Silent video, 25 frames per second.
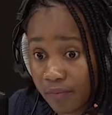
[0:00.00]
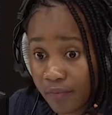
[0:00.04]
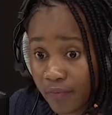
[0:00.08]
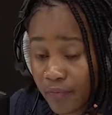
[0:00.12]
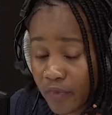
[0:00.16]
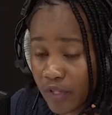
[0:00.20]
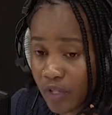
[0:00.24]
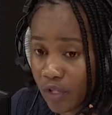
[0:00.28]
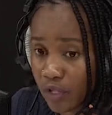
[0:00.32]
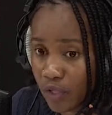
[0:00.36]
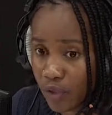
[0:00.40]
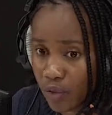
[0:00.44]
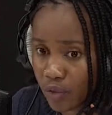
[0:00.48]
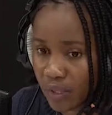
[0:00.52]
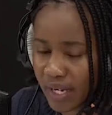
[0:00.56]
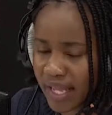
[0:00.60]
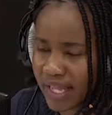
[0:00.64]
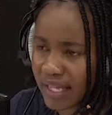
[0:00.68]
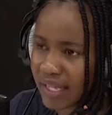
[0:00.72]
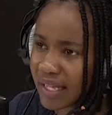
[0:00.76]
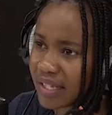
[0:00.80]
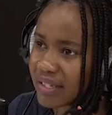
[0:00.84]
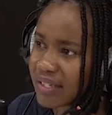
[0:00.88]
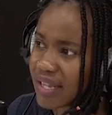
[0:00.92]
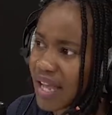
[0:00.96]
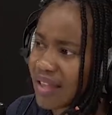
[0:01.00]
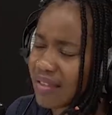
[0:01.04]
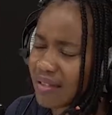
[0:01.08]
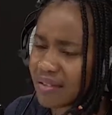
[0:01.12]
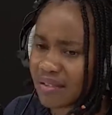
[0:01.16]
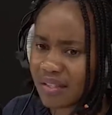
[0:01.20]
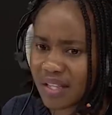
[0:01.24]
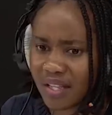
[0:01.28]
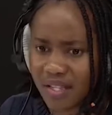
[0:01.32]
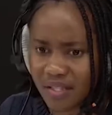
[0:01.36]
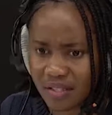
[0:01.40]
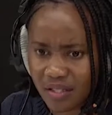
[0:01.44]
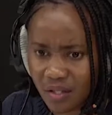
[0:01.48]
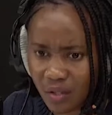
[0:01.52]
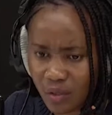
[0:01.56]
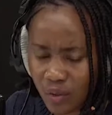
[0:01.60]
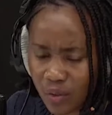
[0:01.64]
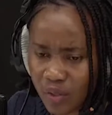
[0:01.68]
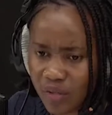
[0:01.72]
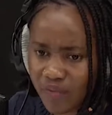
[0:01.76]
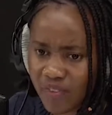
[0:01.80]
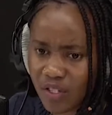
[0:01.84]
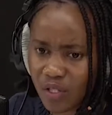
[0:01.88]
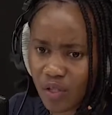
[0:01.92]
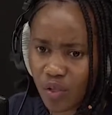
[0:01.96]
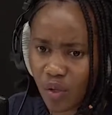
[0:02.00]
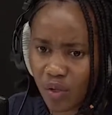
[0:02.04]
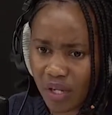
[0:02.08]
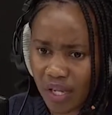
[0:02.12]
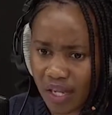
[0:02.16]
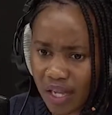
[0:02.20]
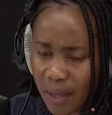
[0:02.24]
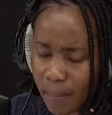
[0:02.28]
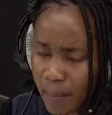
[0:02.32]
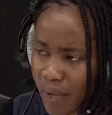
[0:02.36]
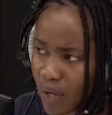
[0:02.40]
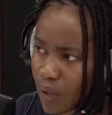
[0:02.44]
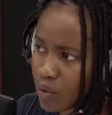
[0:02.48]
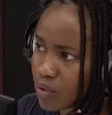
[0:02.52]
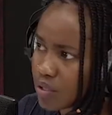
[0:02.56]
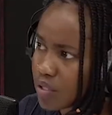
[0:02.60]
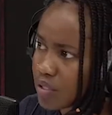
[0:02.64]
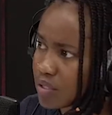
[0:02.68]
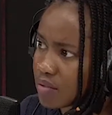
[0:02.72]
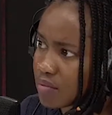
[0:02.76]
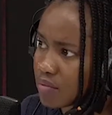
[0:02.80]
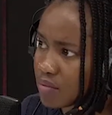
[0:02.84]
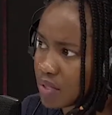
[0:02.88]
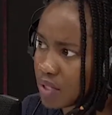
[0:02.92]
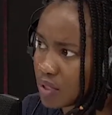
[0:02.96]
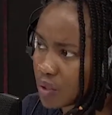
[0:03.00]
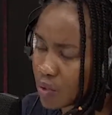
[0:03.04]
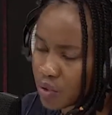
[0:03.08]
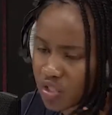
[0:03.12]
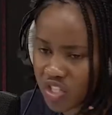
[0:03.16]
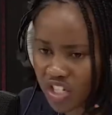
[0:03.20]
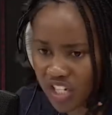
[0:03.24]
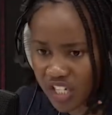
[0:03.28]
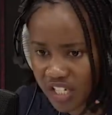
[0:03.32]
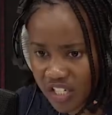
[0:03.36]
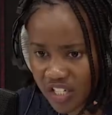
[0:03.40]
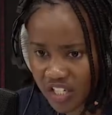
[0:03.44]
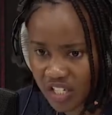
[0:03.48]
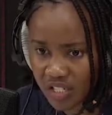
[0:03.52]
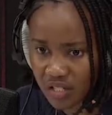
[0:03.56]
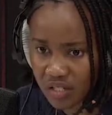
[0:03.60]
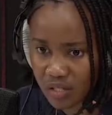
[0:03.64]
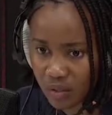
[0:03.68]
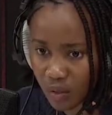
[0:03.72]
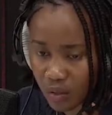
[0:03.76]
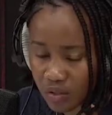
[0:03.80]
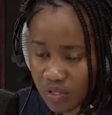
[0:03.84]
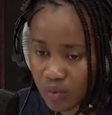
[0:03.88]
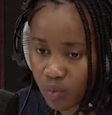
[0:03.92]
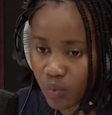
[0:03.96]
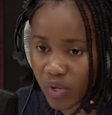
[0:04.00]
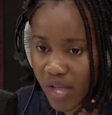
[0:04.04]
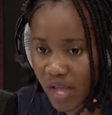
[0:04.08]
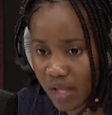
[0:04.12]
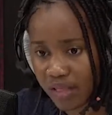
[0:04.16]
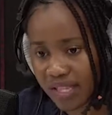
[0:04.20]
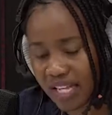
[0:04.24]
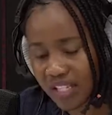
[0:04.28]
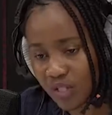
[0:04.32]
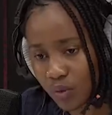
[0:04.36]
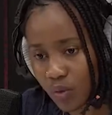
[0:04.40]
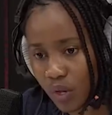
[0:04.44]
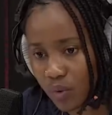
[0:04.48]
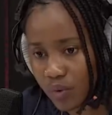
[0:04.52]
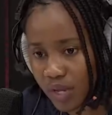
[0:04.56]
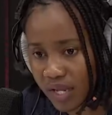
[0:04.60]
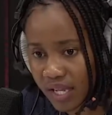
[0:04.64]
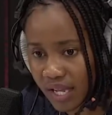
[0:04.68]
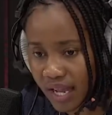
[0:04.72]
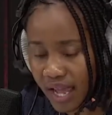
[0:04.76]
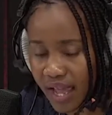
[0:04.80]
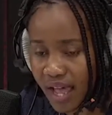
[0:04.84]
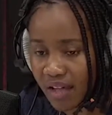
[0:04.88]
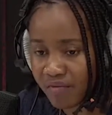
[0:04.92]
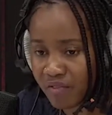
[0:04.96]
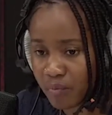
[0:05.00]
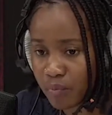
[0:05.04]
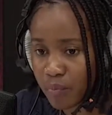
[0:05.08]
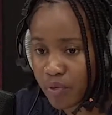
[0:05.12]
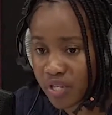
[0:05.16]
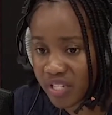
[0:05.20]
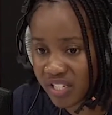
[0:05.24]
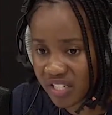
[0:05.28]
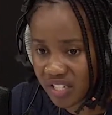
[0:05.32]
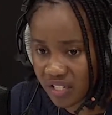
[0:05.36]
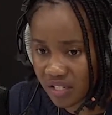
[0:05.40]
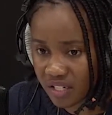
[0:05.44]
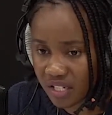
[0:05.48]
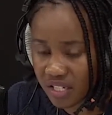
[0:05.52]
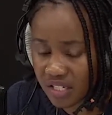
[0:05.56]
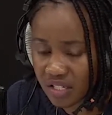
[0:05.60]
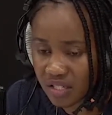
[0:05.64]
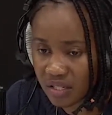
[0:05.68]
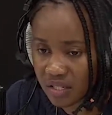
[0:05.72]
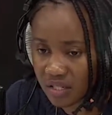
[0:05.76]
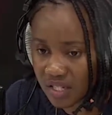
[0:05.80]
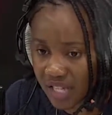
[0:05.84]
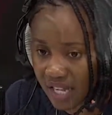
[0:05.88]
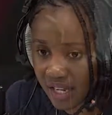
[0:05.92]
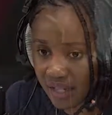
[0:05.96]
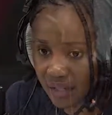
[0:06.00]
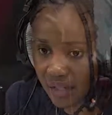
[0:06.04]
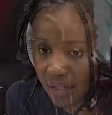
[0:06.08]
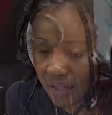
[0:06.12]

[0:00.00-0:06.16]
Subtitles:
You know, like it's other things, you know, even talking about, you know, changes. Because we are, that's where we are. I have a preteen. He's 10.